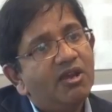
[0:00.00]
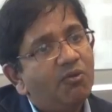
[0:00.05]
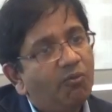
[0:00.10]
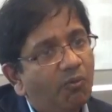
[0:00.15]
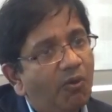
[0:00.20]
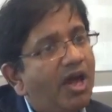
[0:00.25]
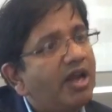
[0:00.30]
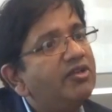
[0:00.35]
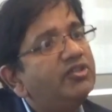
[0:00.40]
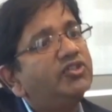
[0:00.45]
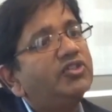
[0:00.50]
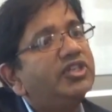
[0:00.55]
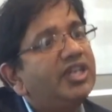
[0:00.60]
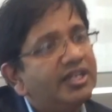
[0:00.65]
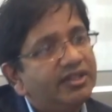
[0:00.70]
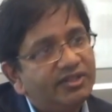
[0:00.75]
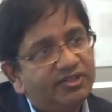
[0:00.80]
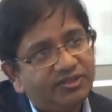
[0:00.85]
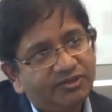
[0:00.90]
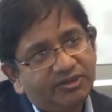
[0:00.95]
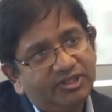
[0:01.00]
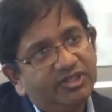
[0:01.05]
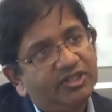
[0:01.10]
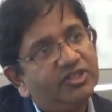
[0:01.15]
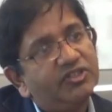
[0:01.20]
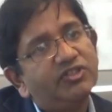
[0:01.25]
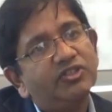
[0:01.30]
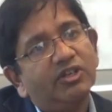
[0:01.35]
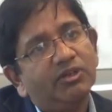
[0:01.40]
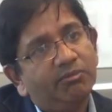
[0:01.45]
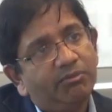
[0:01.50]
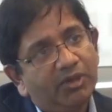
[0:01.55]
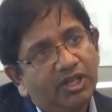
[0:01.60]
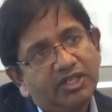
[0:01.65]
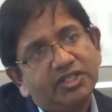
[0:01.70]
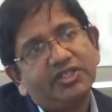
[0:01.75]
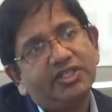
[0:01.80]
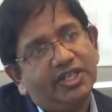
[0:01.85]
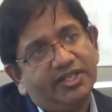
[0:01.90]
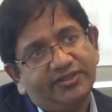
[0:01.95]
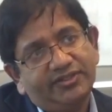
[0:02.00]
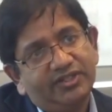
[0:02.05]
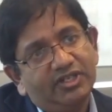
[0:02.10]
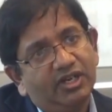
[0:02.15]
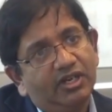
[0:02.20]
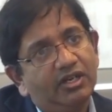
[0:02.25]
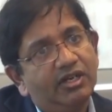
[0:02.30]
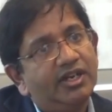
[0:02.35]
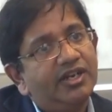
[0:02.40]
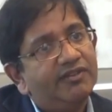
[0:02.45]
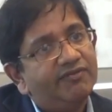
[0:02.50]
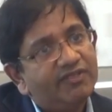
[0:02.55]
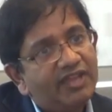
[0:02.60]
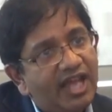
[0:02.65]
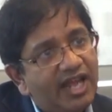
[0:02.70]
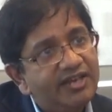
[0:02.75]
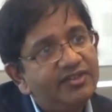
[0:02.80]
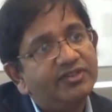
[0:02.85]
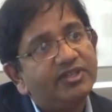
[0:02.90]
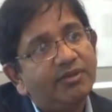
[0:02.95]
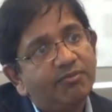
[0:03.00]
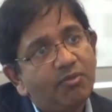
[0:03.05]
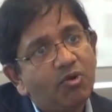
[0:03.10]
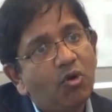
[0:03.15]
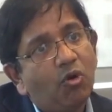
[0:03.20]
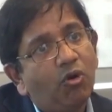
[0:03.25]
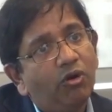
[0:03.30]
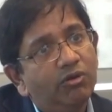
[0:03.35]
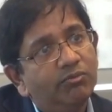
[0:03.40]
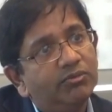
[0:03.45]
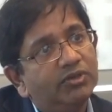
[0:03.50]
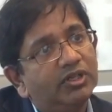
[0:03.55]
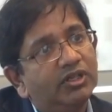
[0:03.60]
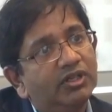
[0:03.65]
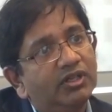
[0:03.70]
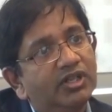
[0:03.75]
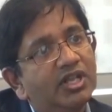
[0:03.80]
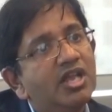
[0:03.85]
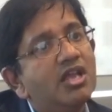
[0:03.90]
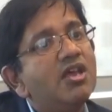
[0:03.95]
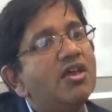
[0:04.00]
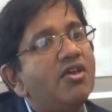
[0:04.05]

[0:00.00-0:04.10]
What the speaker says: why don't you get this additional blood test done? And if that is abnormal,